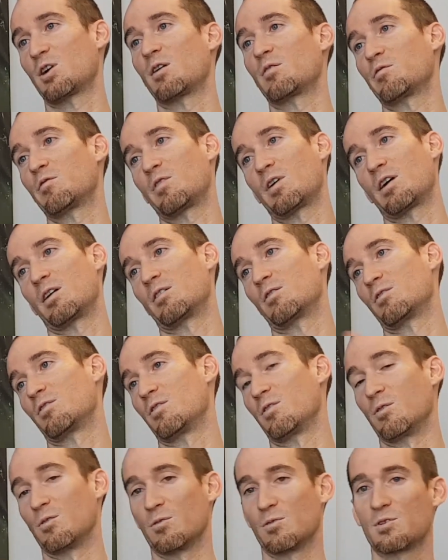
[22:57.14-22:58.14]
on fire
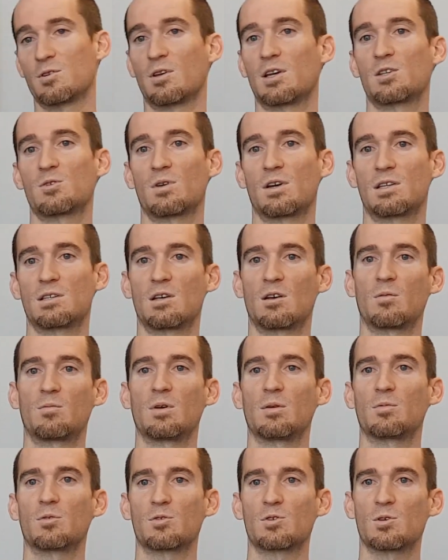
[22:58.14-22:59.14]
too. So that's why I tell
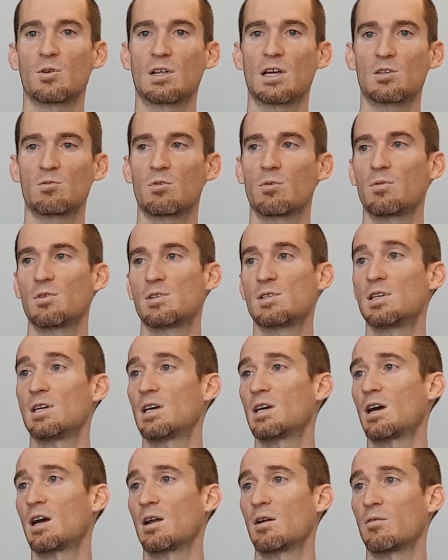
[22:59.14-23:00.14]
people. So that's where we see
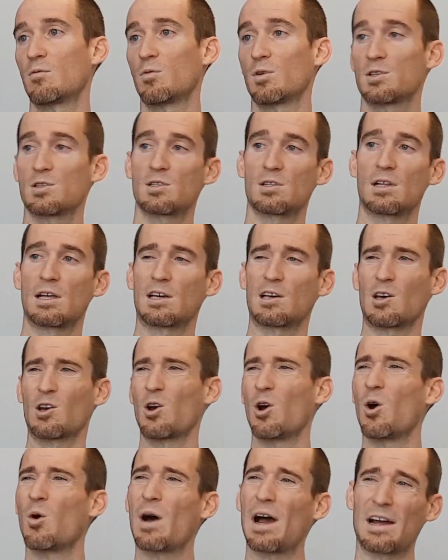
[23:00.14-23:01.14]
kind of what's like a
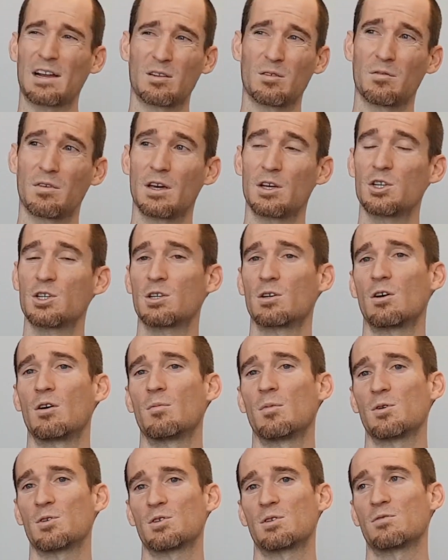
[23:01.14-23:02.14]
co-activation
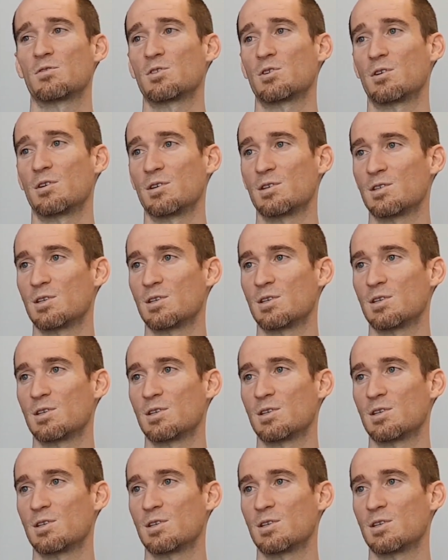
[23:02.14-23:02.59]
almost of certain